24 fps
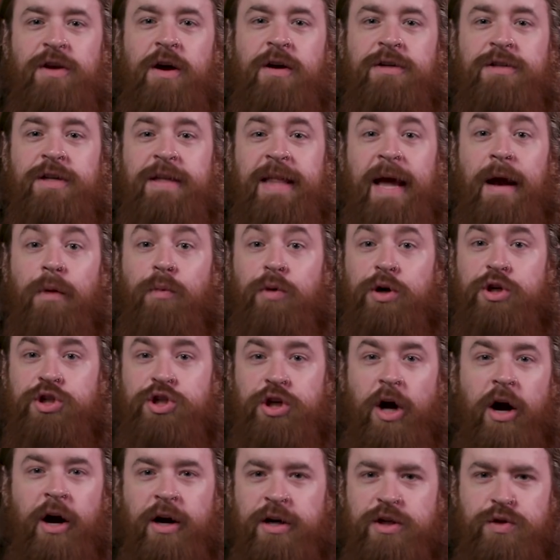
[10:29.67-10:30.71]
songs on that were
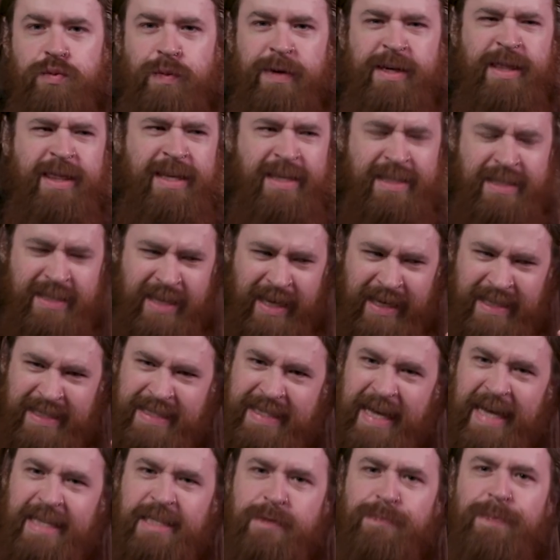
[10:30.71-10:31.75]
Jars with its like
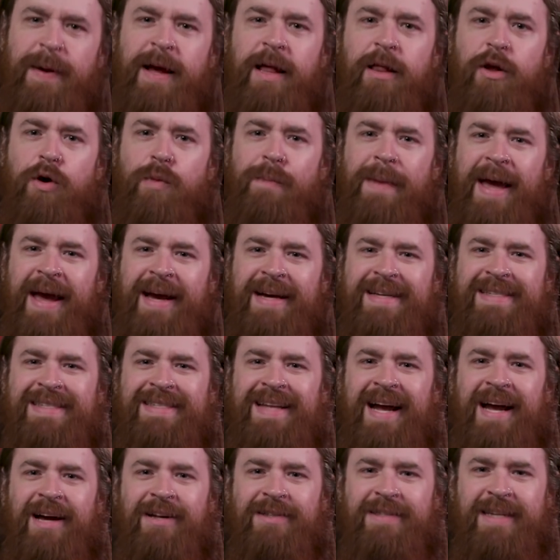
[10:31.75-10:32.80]
Deathspell Omega
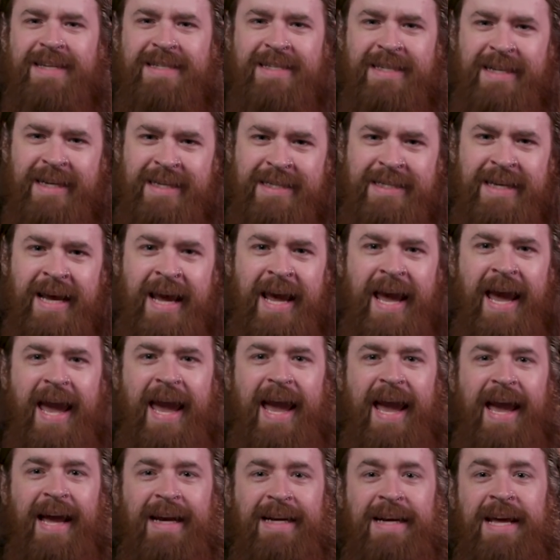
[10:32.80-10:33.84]
style dissonance,
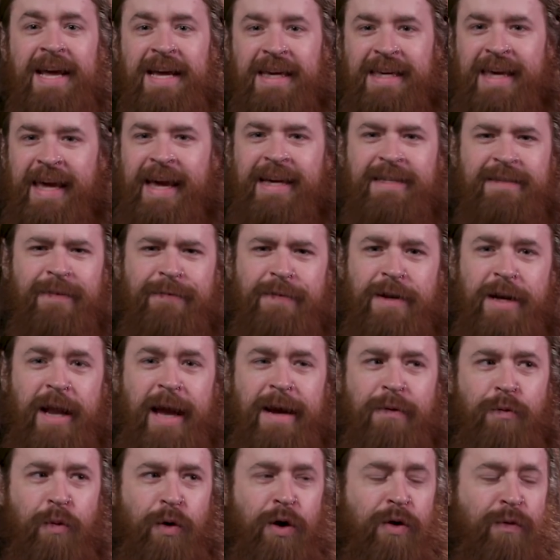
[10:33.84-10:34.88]
and Kings of the
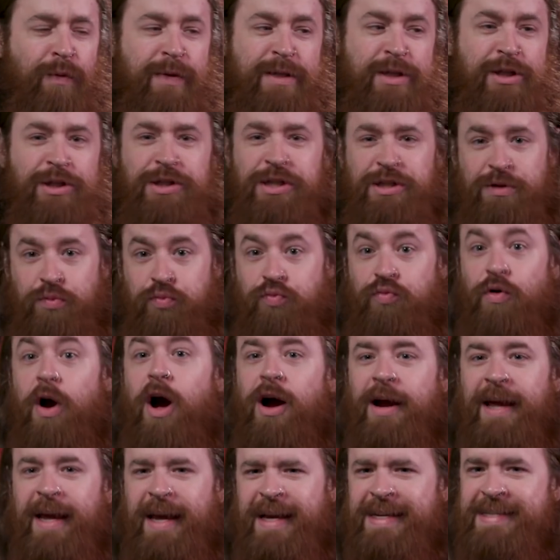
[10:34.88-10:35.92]
Night World, which is just
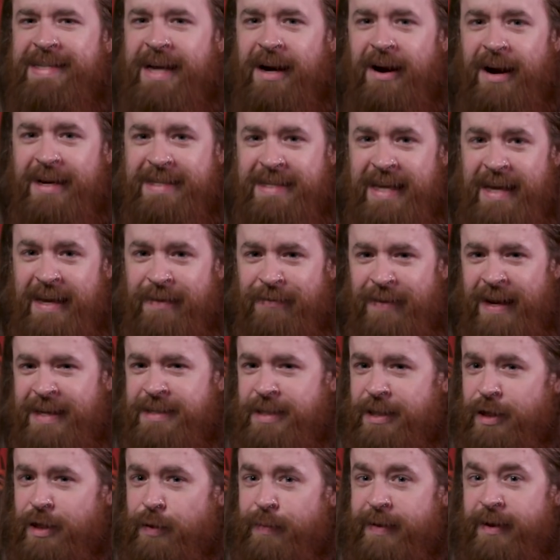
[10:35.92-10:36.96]
rocking and dare I say even
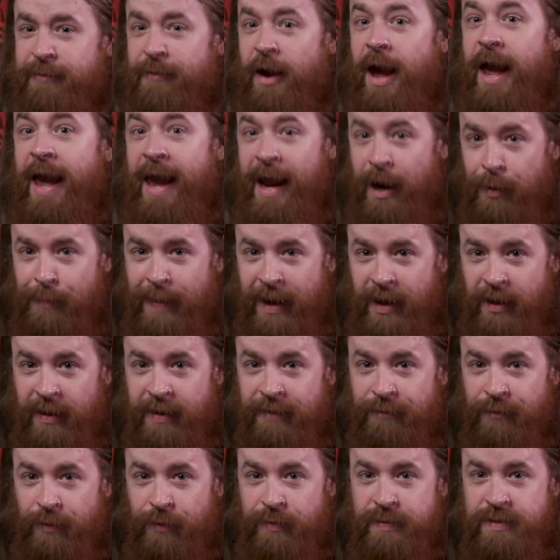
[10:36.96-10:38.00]
has a little bit of a hair metal
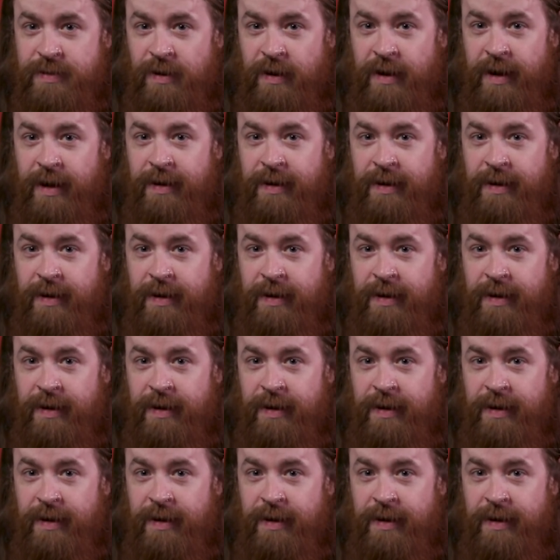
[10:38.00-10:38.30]
influence on